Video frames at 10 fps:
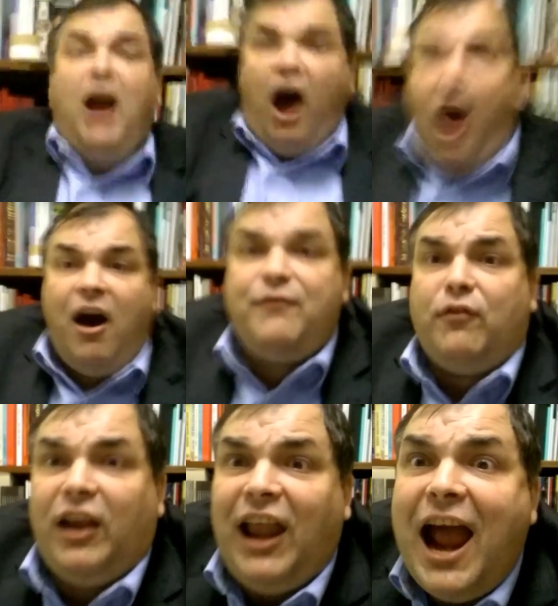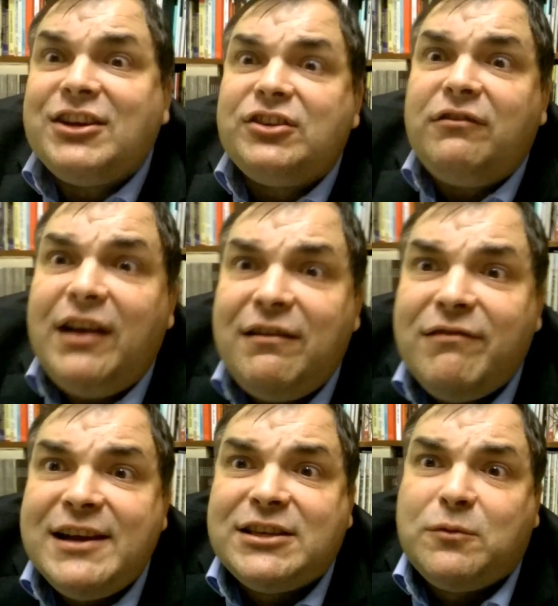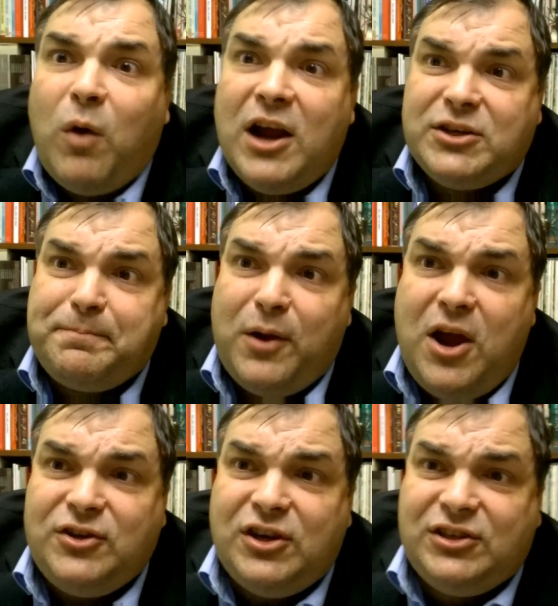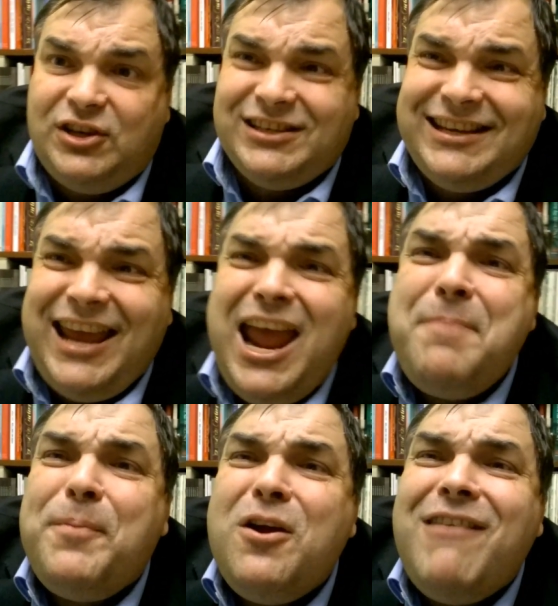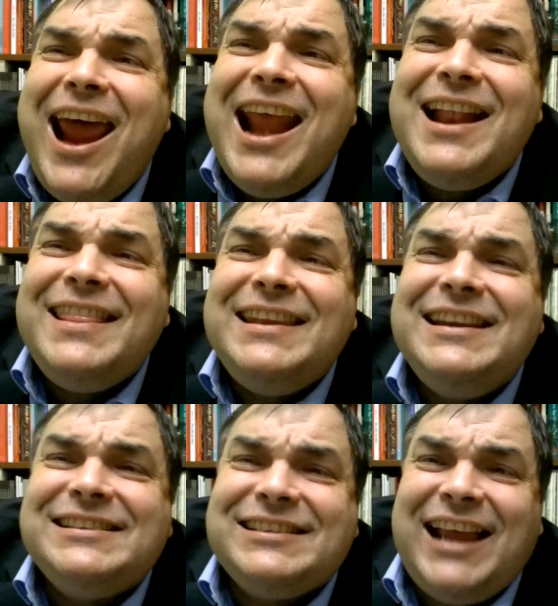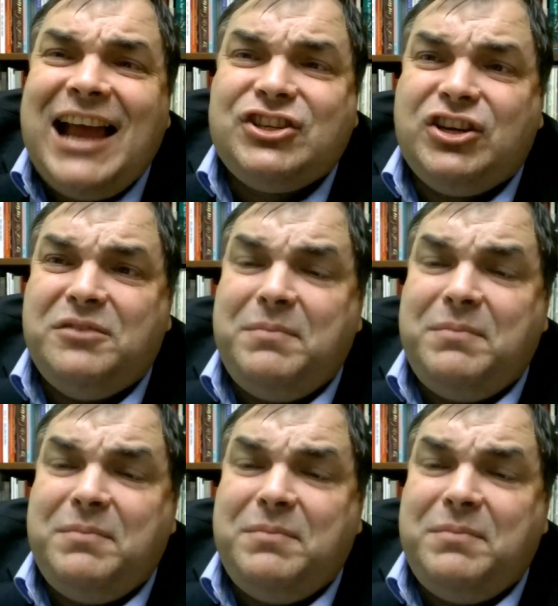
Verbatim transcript: of luxury wristwatch purchases. Keep her out of the discussion